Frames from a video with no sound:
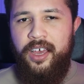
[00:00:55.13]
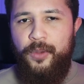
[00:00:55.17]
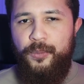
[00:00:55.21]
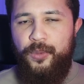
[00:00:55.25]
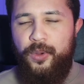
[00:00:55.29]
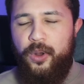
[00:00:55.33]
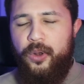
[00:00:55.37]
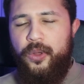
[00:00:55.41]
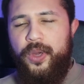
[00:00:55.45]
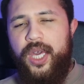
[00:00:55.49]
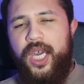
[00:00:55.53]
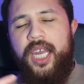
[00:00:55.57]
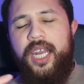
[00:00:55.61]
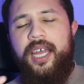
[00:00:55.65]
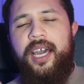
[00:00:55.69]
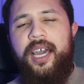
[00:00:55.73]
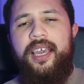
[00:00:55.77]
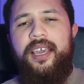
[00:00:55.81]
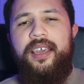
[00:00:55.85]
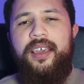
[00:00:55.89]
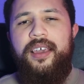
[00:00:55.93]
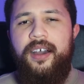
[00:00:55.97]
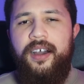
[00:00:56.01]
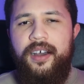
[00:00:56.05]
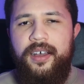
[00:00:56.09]
we're looking
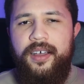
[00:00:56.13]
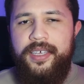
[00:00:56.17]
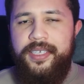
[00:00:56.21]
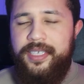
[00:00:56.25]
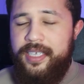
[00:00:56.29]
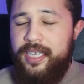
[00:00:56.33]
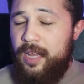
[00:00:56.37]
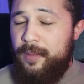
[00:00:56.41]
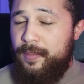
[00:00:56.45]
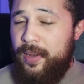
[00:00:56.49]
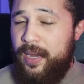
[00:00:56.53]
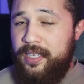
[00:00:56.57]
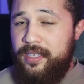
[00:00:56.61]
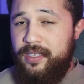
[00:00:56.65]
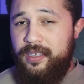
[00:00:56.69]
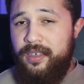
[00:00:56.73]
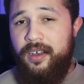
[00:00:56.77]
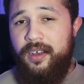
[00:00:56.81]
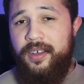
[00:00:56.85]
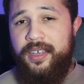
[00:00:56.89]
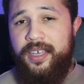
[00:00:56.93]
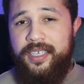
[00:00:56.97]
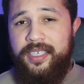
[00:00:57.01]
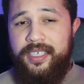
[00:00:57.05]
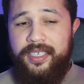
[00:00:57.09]
at younger centre-back
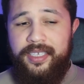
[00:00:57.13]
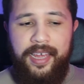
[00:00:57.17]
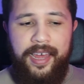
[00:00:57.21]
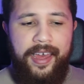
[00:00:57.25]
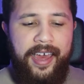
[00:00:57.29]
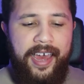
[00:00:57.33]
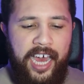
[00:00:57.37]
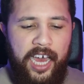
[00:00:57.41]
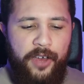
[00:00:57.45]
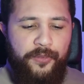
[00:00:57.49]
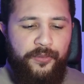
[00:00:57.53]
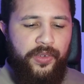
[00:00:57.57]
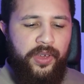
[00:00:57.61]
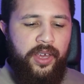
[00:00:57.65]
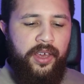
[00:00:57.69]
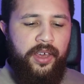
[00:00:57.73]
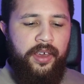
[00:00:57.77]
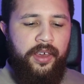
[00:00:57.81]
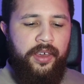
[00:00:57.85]
targets that have